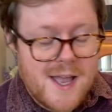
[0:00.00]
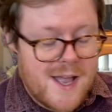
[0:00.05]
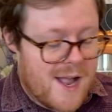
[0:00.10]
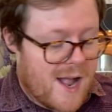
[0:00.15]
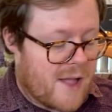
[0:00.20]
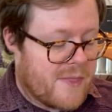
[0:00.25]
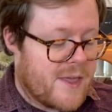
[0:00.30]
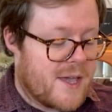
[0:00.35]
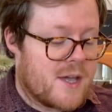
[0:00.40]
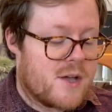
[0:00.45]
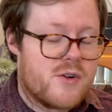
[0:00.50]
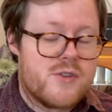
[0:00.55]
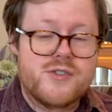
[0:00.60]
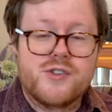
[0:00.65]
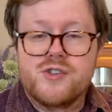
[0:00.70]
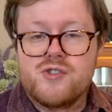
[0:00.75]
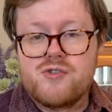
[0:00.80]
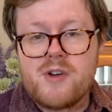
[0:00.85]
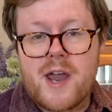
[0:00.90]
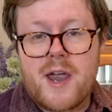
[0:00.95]
and then
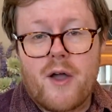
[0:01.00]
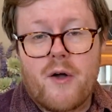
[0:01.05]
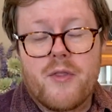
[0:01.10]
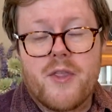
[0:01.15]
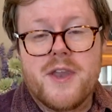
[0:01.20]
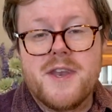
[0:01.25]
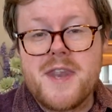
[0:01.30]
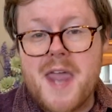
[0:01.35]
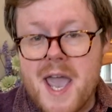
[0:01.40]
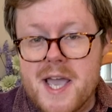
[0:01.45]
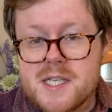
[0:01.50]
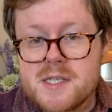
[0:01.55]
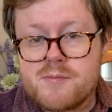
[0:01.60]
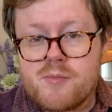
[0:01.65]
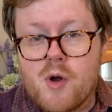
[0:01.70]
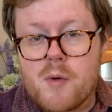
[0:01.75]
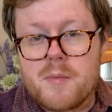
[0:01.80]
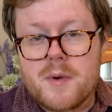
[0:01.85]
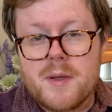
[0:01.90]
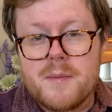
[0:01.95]
concentrate on the next
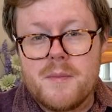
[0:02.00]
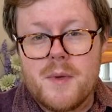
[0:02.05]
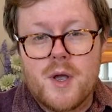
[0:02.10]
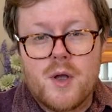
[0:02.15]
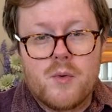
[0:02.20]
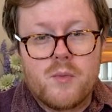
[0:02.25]
problem,